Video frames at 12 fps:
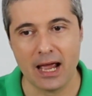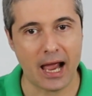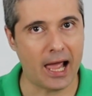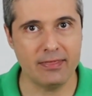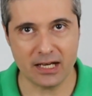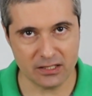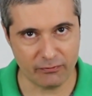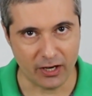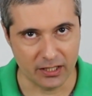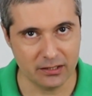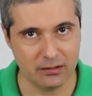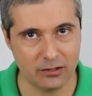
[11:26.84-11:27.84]
And that is
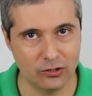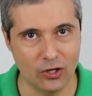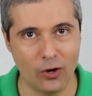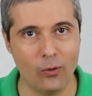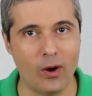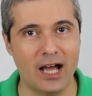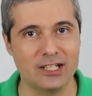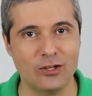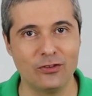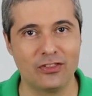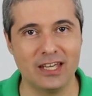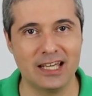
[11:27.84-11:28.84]
fine, you know, I
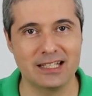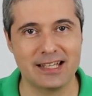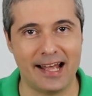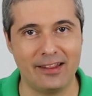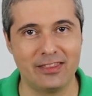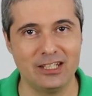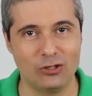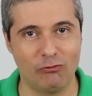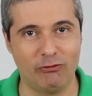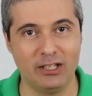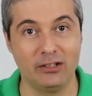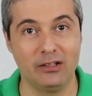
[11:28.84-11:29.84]
don't think it's healthy to
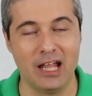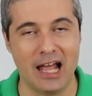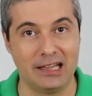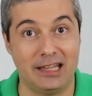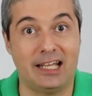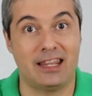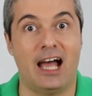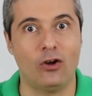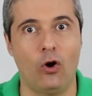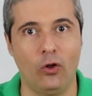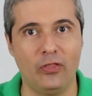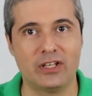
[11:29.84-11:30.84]
feel like that
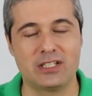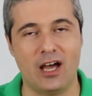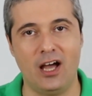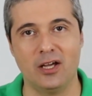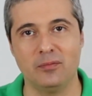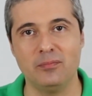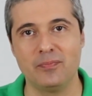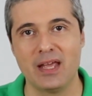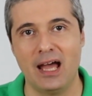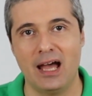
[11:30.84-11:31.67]
all the time.